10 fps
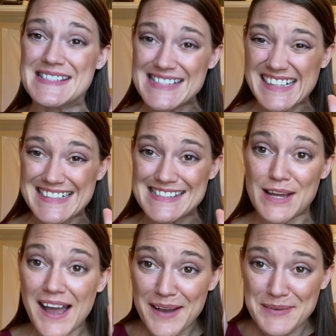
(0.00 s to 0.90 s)
6,
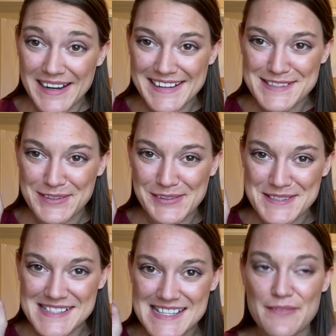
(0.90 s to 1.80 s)
we're getting so
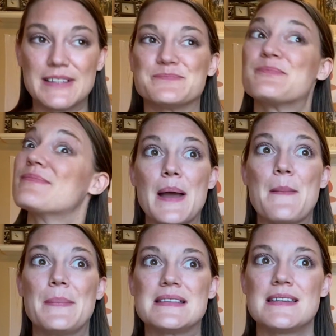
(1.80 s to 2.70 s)
close to 7.
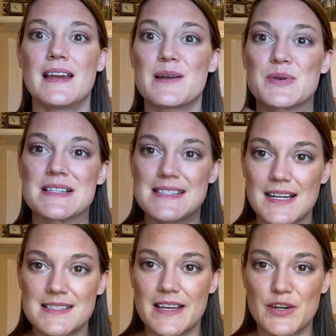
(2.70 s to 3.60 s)
But mistake number
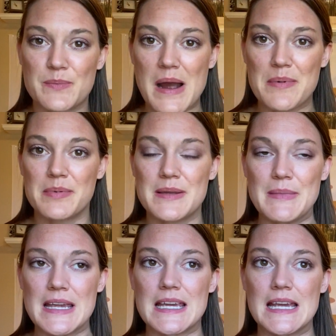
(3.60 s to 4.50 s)
6 that you're probably
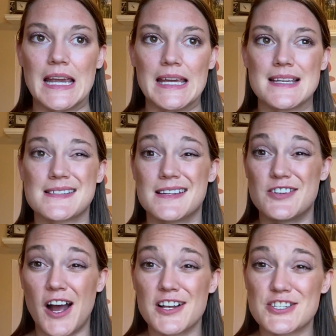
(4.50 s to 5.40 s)
making is
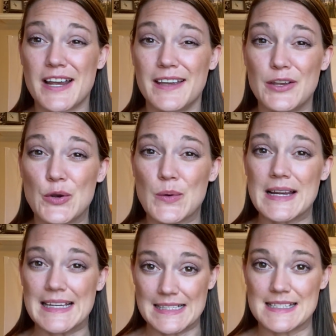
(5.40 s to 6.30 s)
not checking
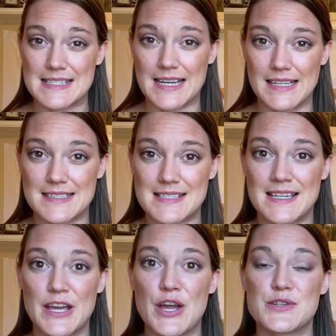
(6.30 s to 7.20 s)
your insights.